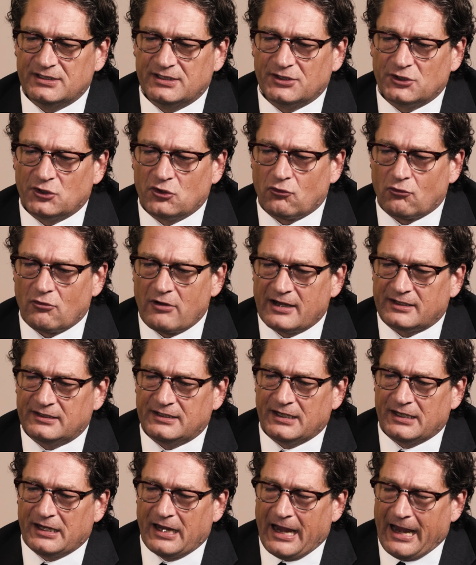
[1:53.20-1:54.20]
in
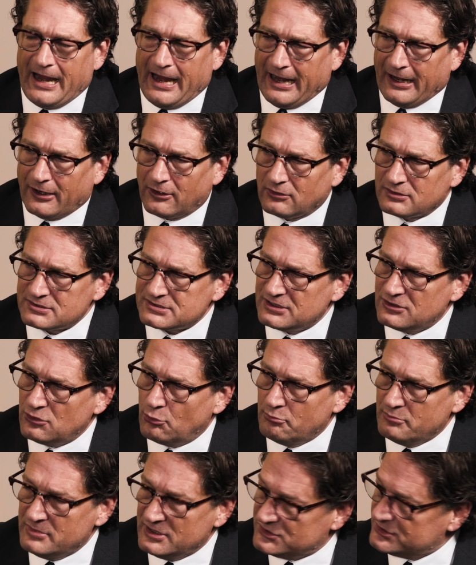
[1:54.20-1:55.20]
correcting errors and
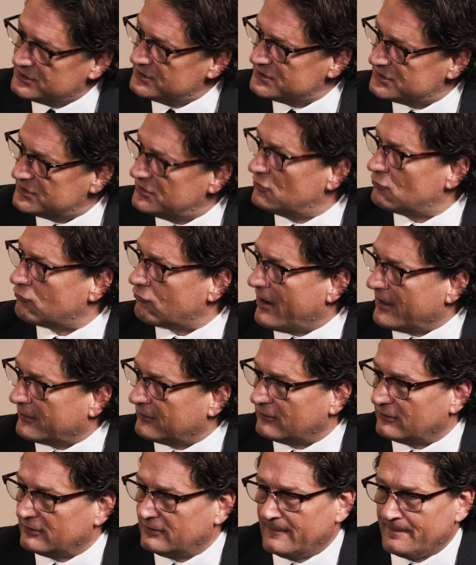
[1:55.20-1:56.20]
omissions in the
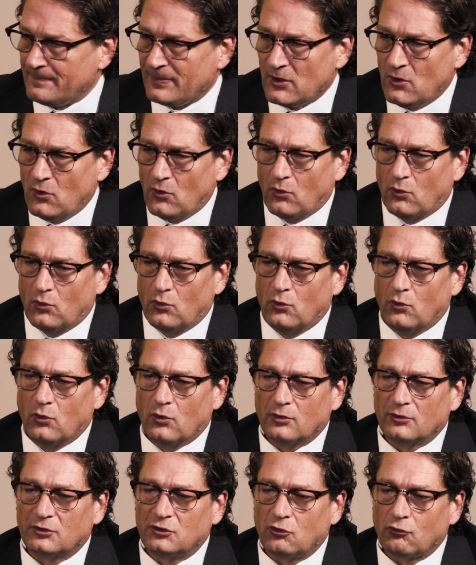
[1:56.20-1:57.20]
record
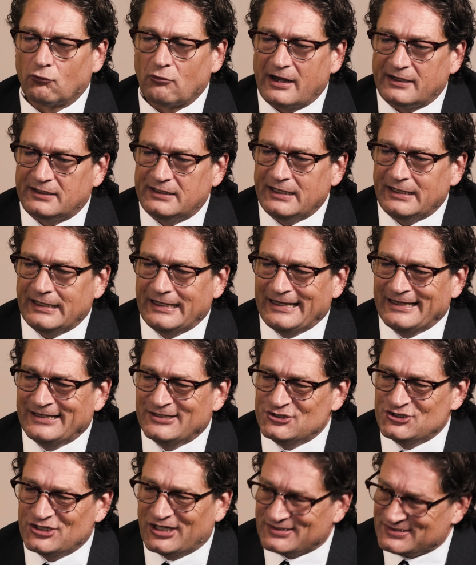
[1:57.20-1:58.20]
or correcting
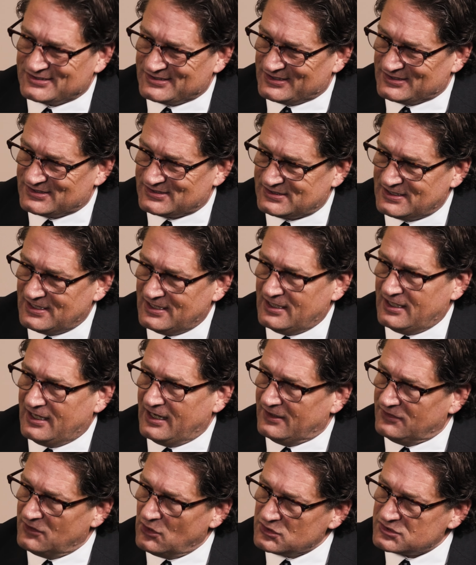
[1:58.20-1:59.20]
injustice.
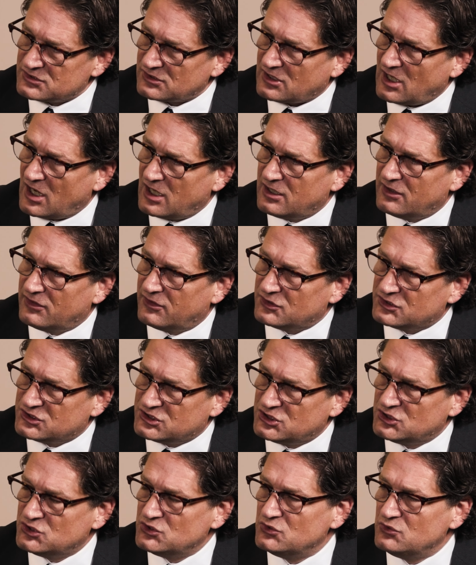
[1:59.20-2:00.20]
And those are kind of the
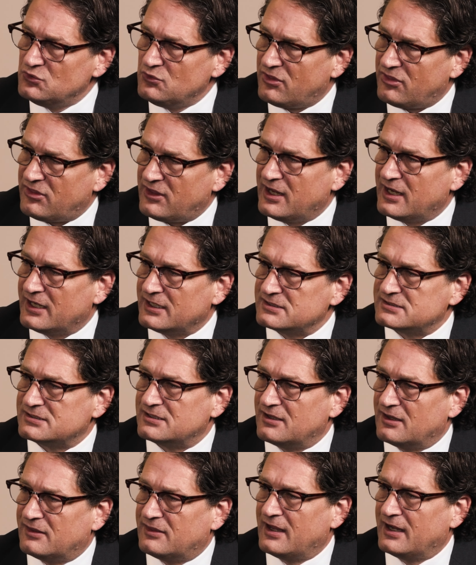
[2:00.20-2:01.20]
two things
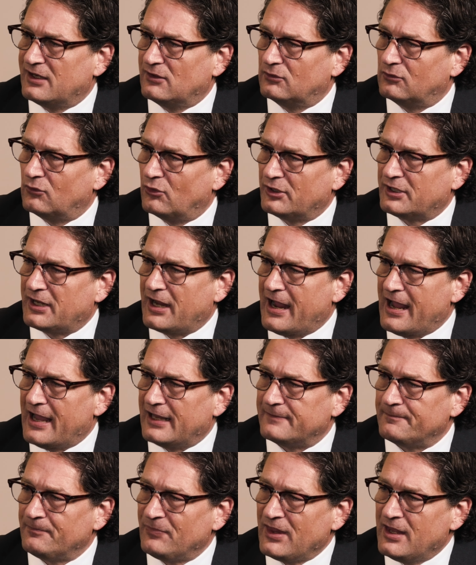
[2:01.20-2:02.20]
that they look
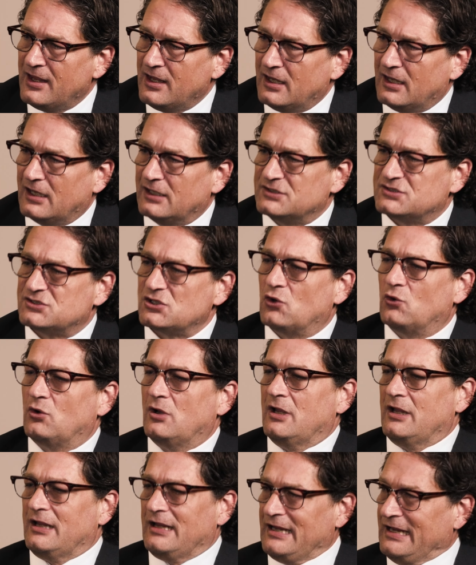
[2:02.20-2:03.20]
at. And so
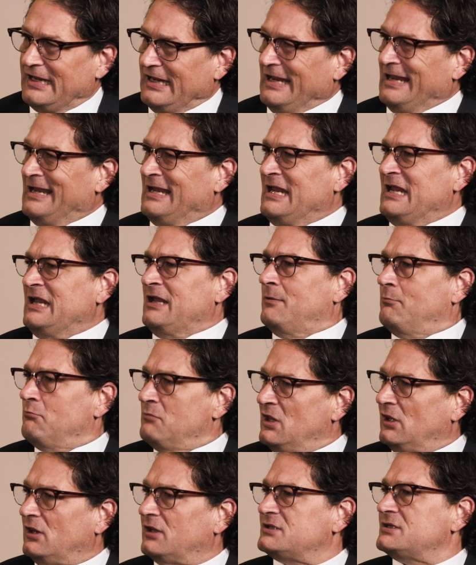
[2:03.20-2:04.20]
any
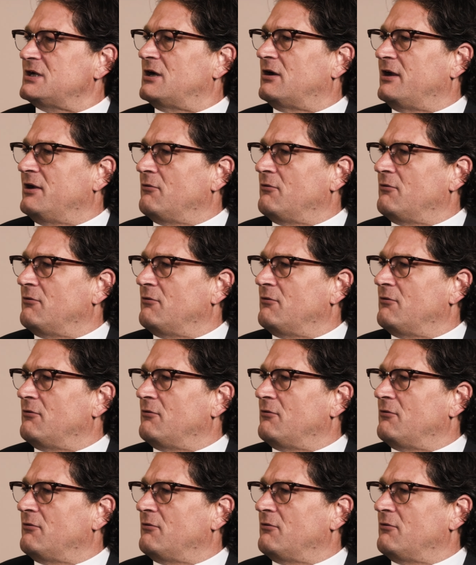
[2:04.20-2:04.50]
military